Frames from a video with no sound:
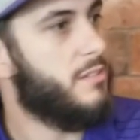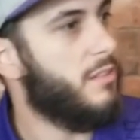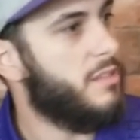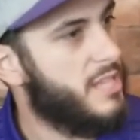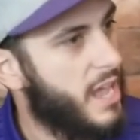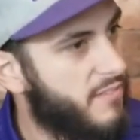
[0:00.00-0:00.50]

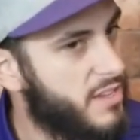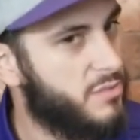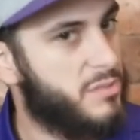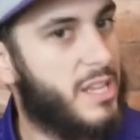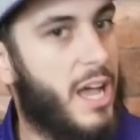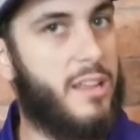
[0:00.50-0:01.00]
Latavius
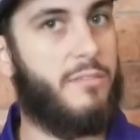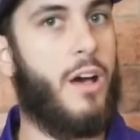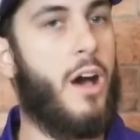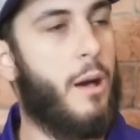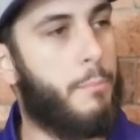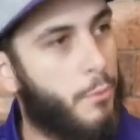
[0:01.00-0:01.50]
was kind of an
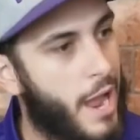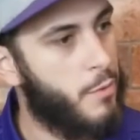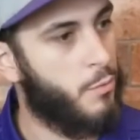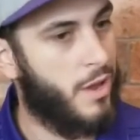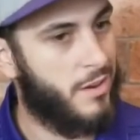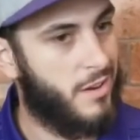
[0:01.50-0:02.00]
upright
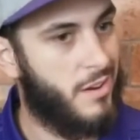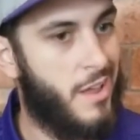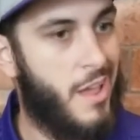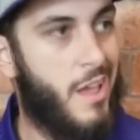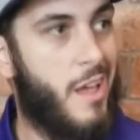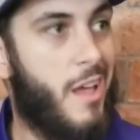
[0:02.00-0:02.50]
runner.
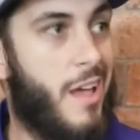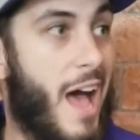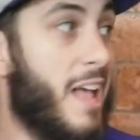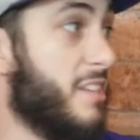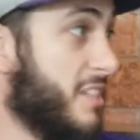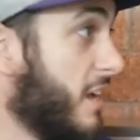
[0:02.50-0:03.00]

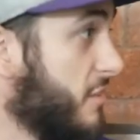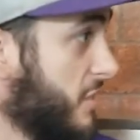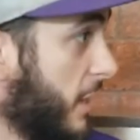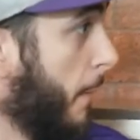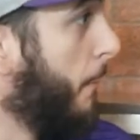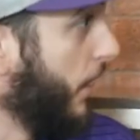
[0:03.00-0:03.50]
Alexander's
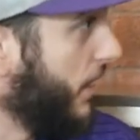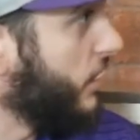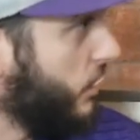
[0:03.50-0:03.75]
going to put his